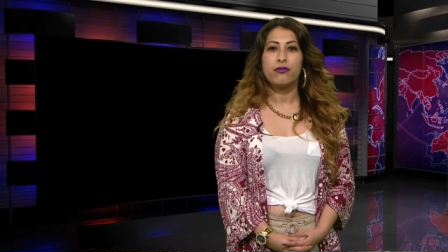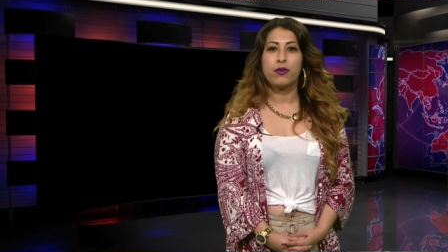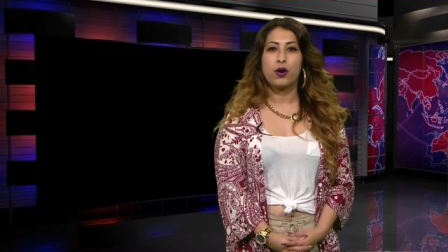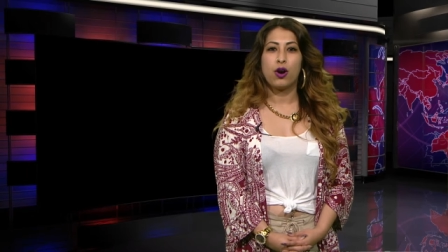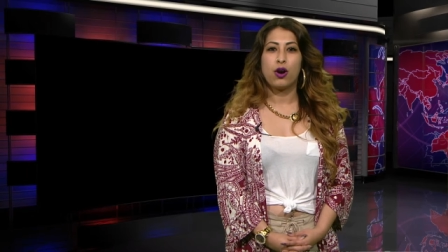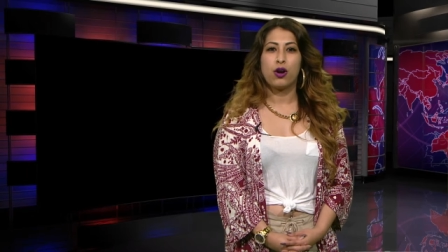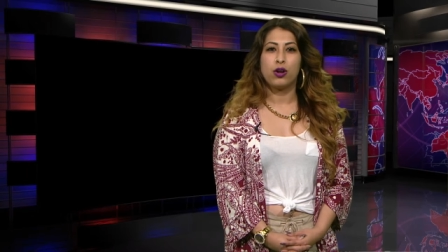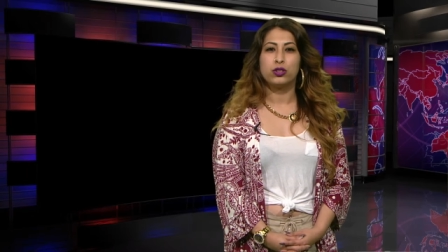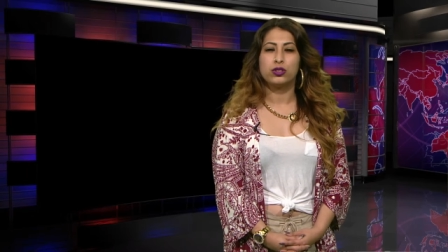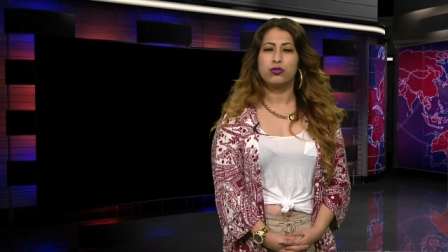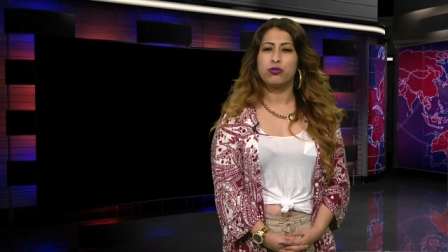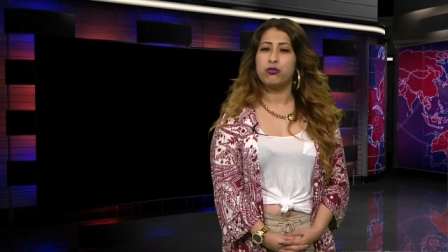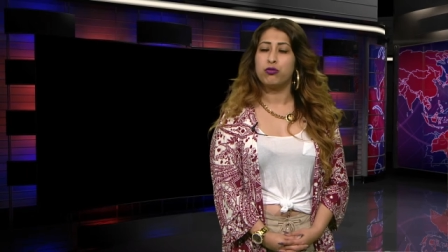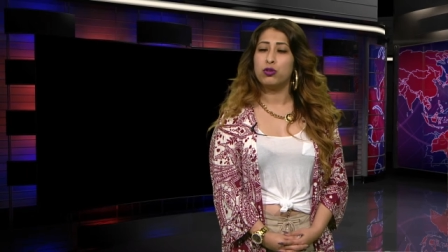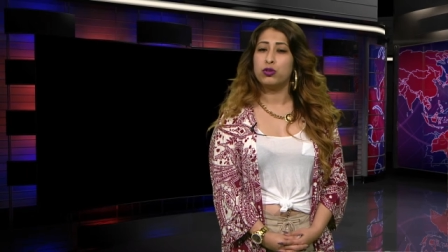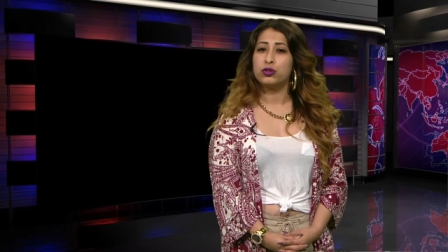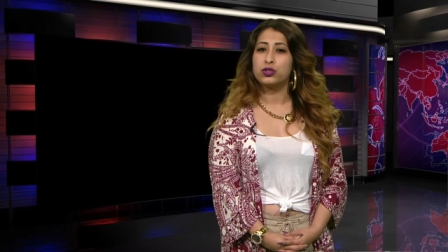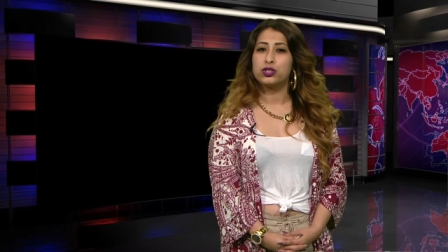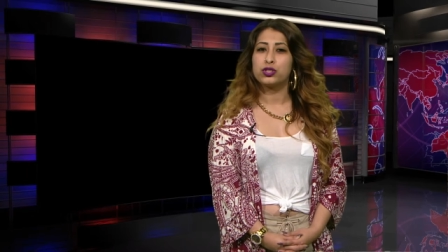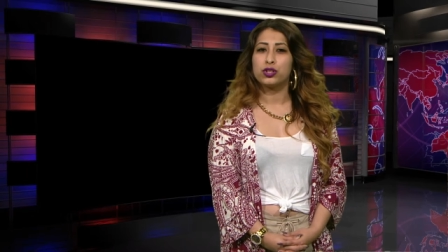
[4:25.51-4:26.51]
called
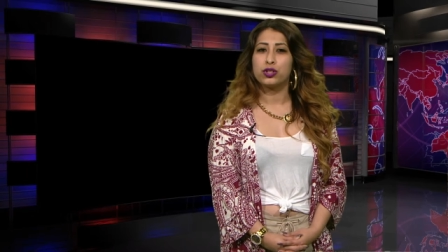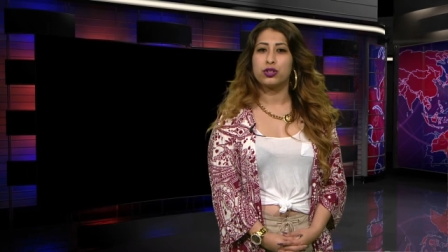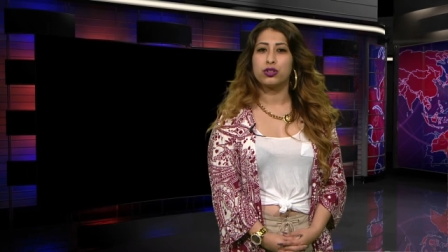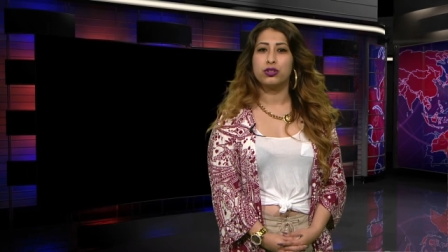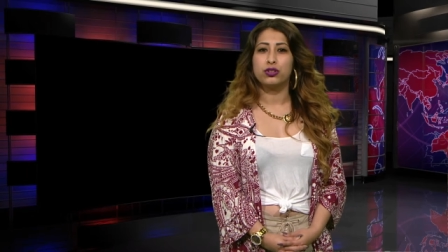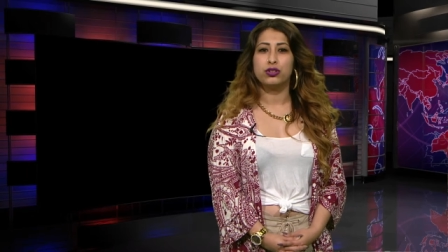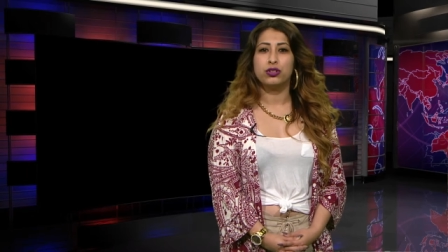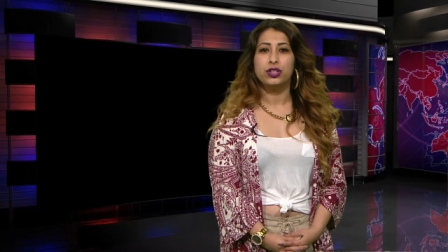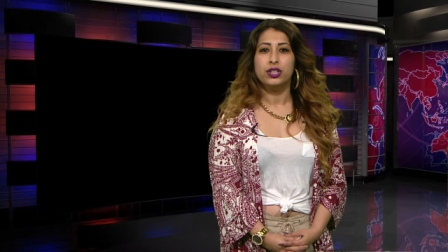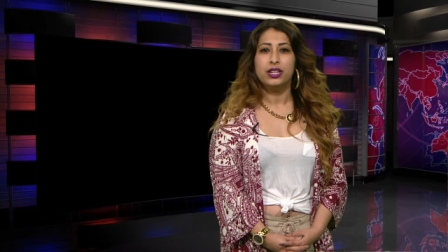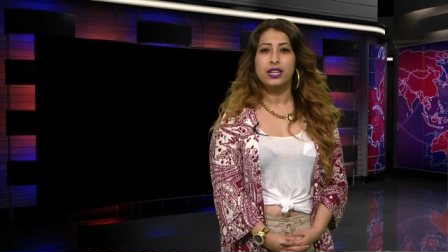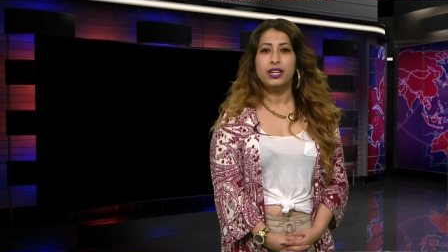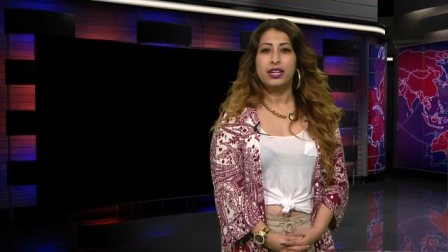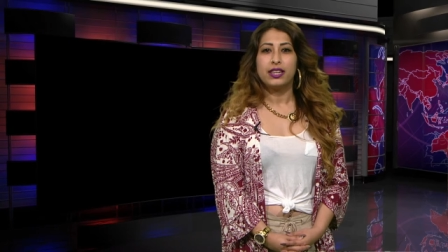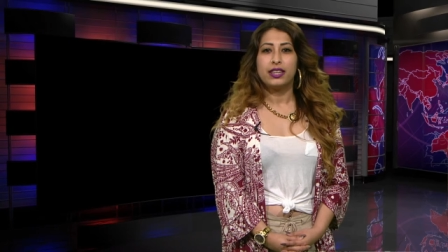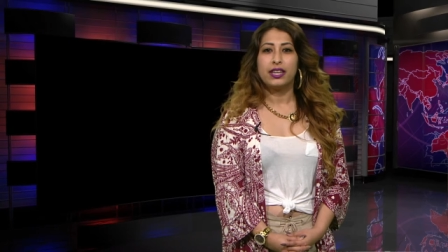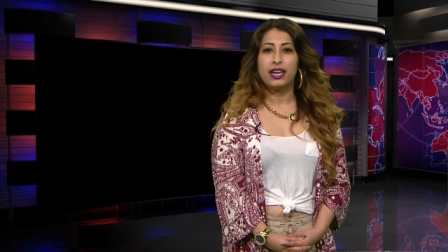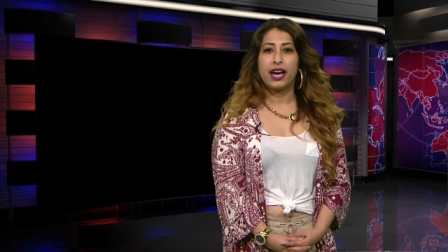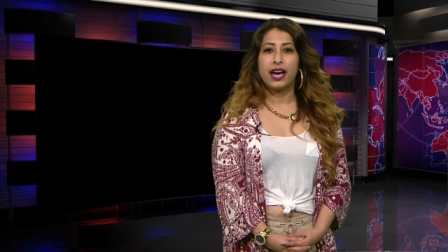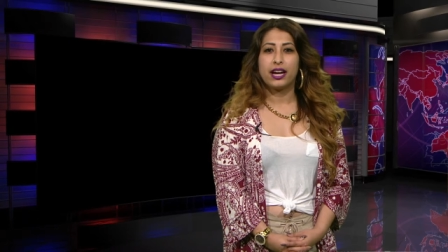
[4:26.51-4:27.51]
Full Circle
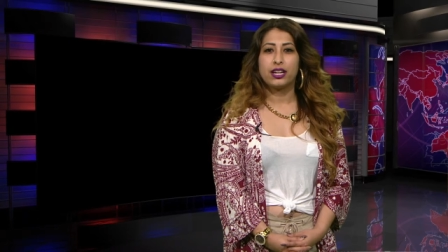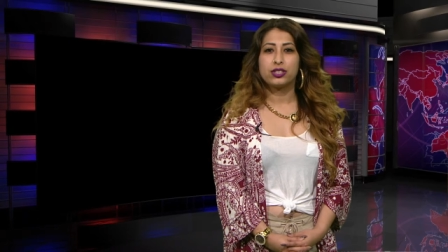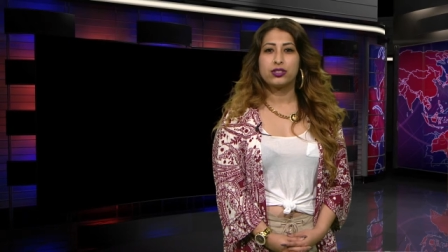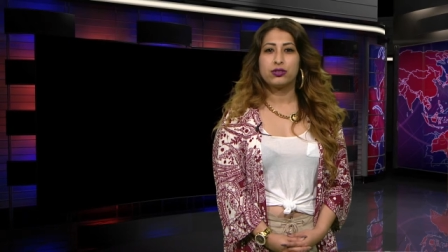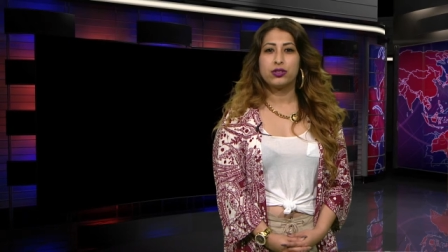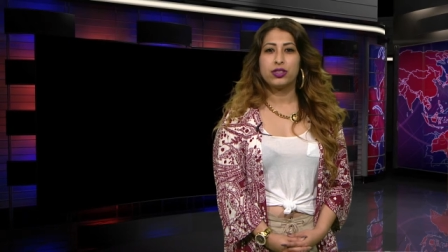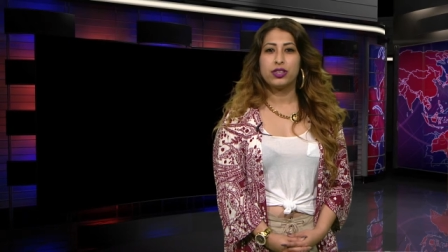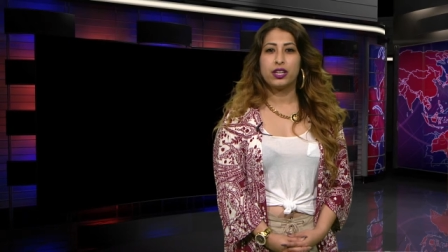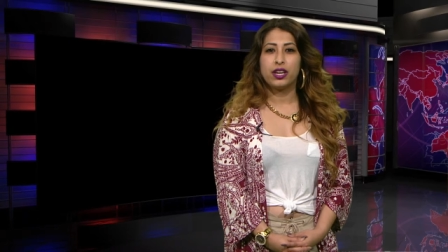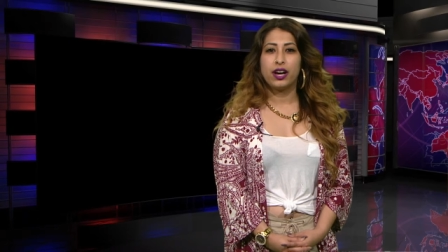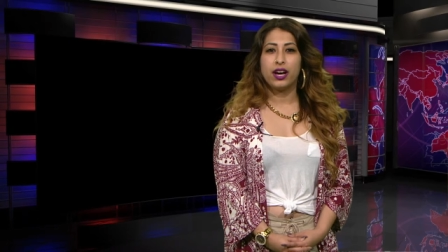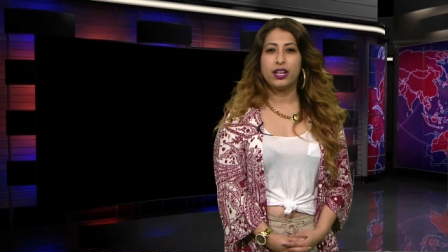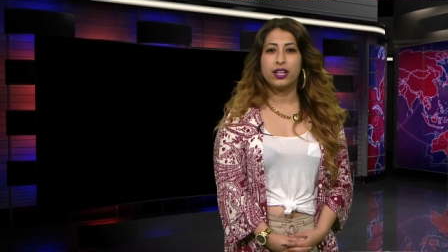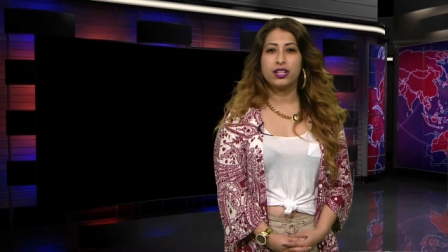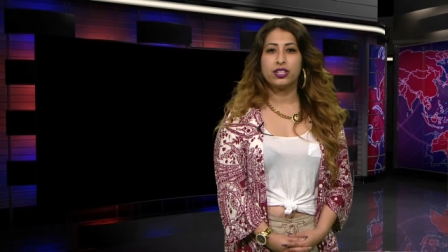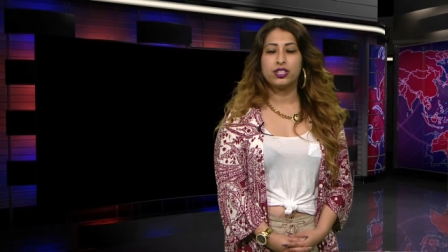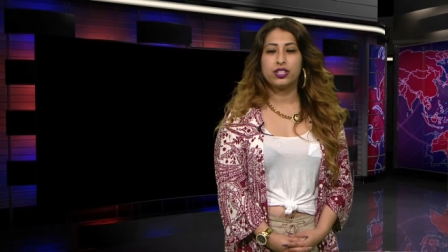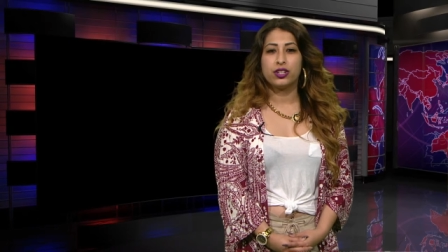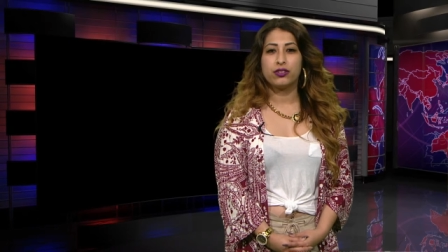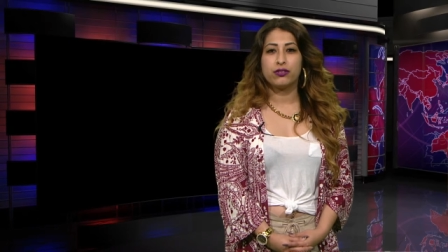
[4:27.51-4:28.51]
the actual
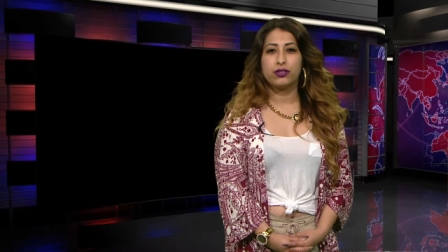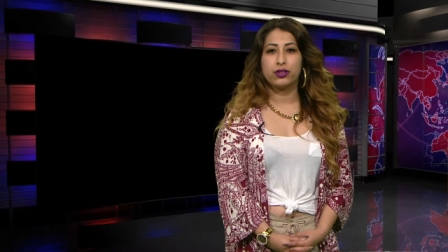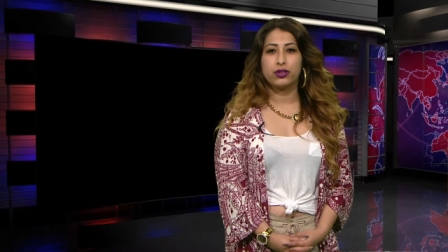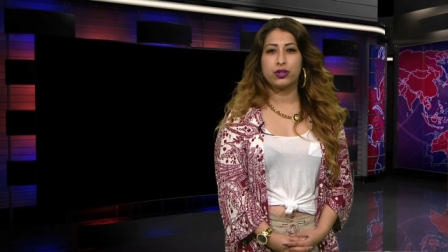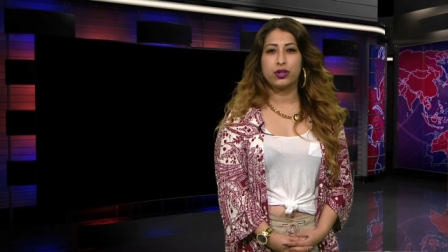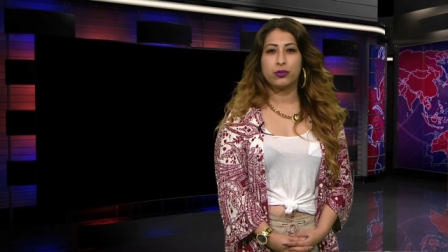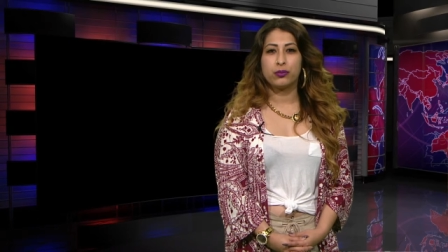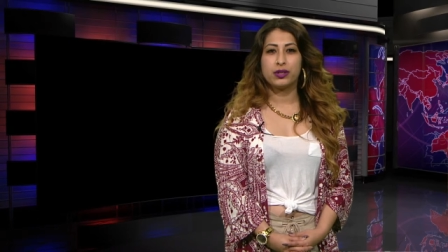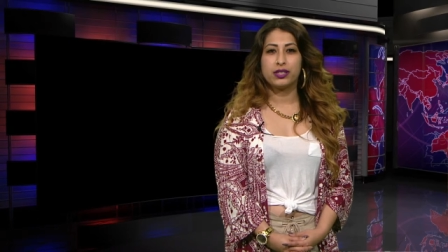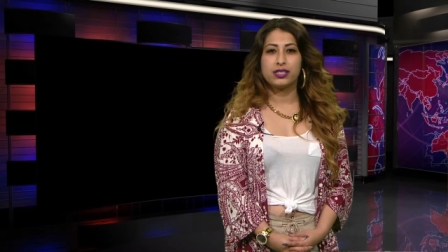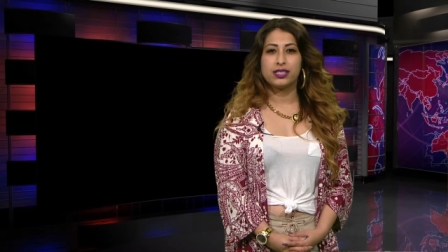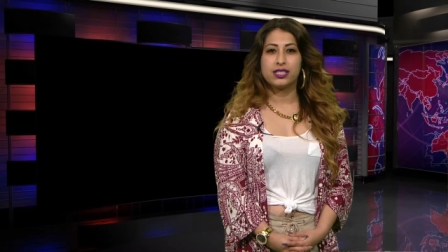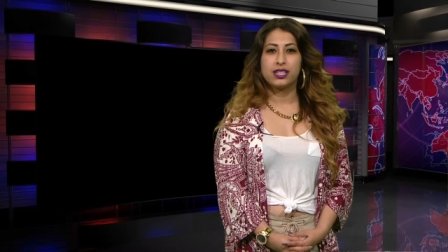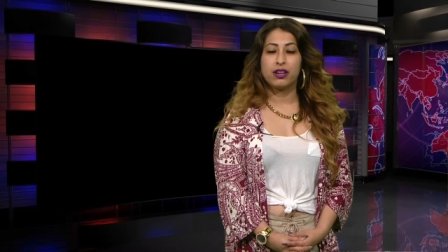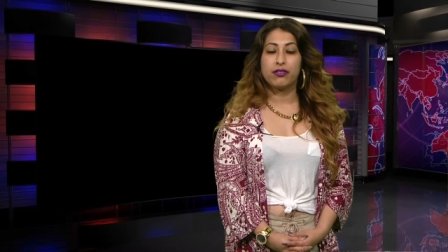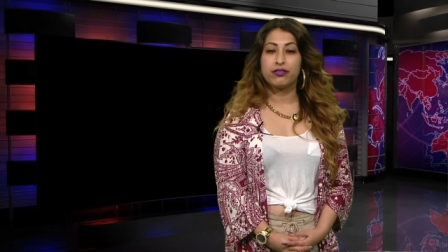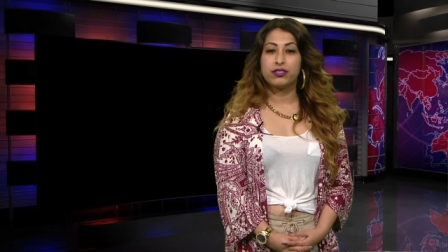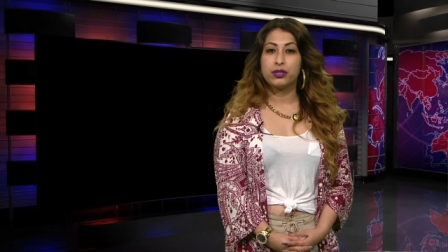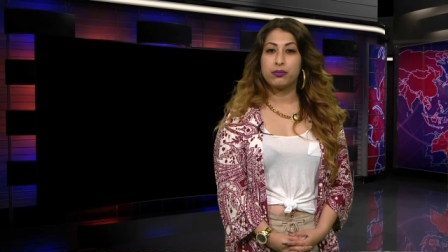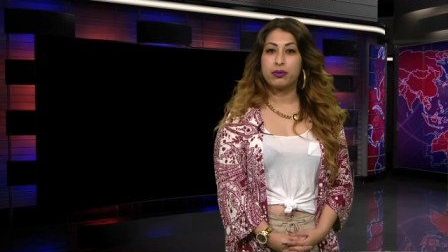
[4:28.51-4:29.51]
theology of the group is
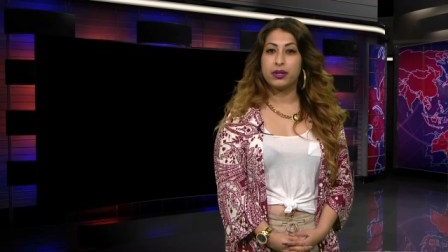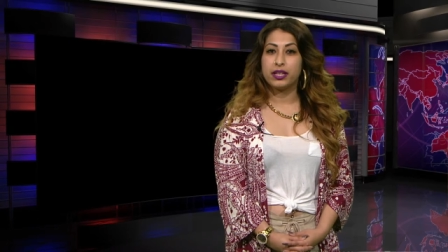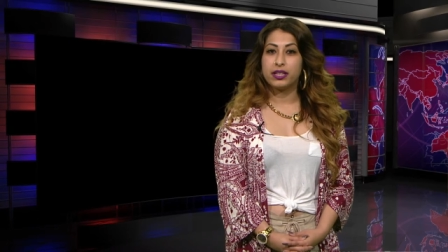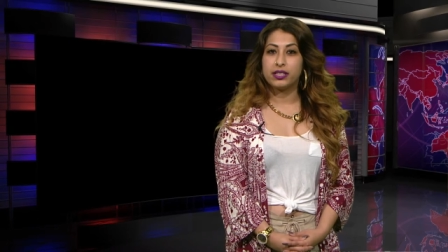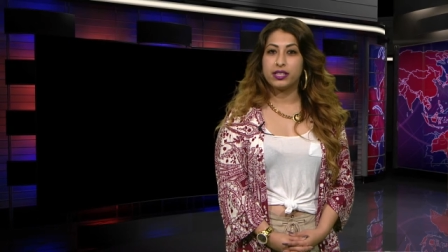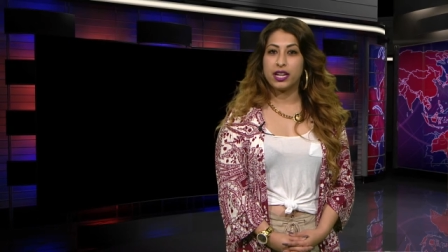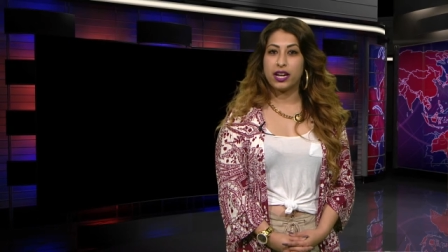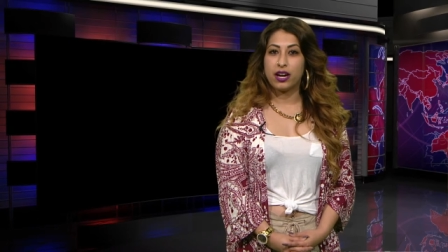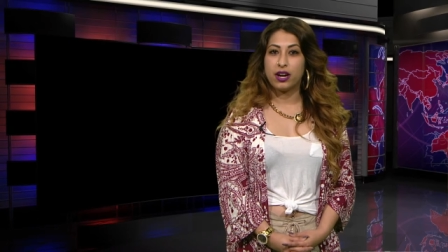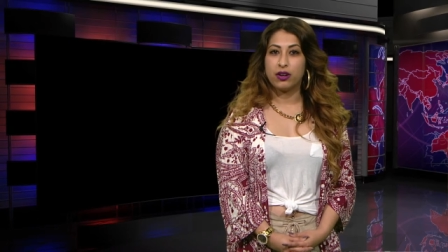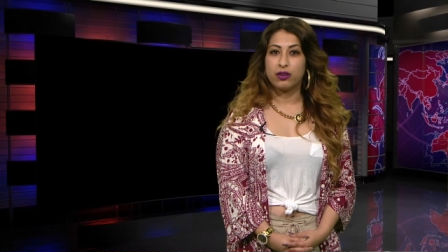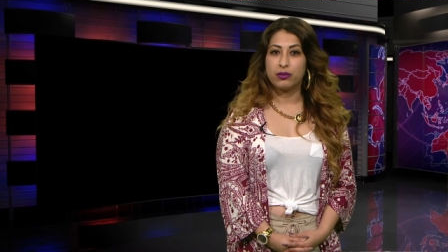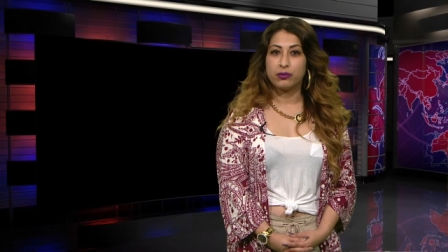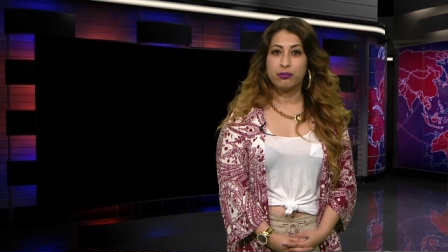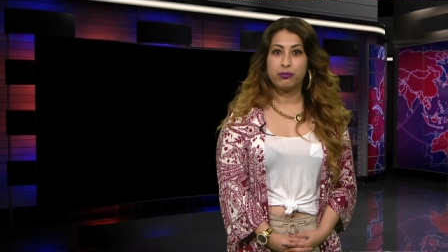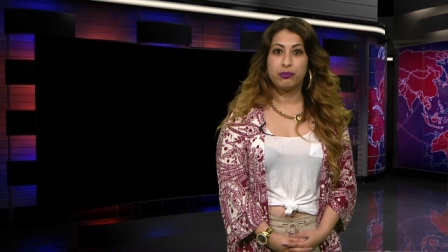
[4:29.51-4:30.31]
tough to pin down,